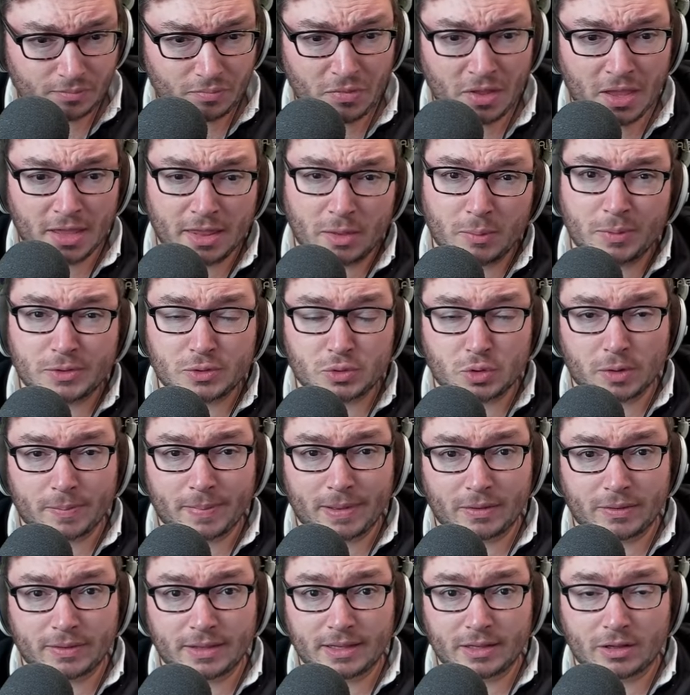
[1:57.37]
And then we talk
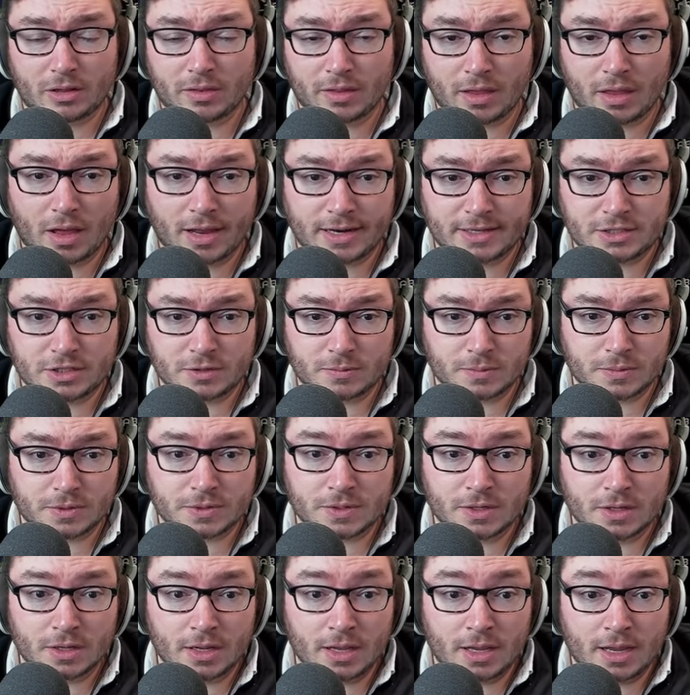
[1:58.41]
about the items,
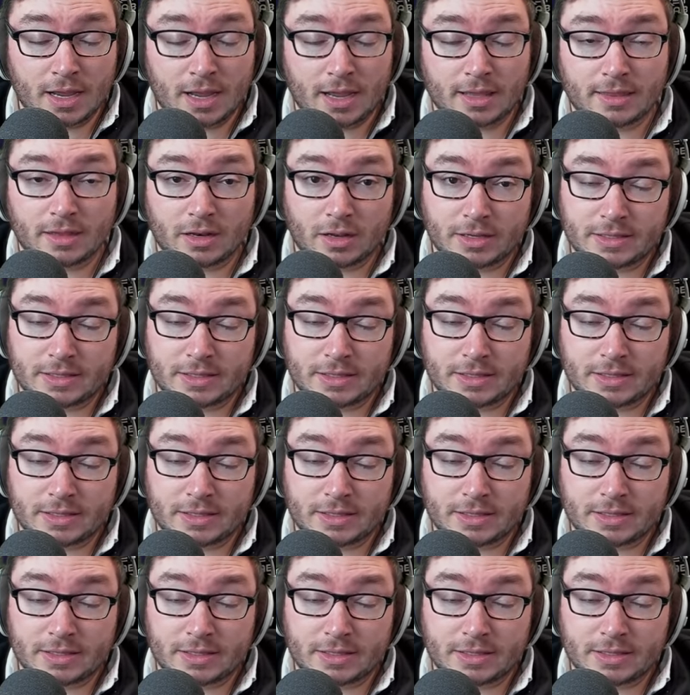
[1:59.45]
and then I